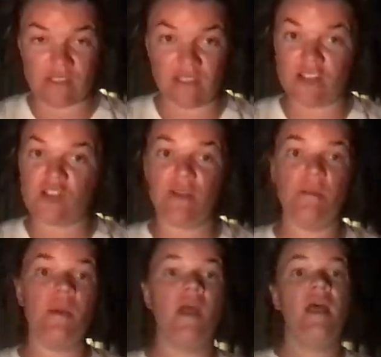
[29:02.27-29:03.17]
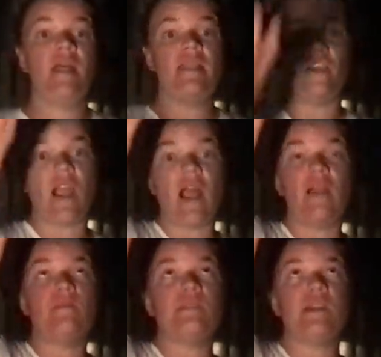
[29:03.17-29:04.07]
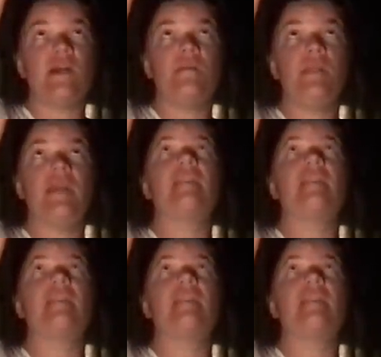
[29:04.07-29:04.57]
in the gym, their arms are up like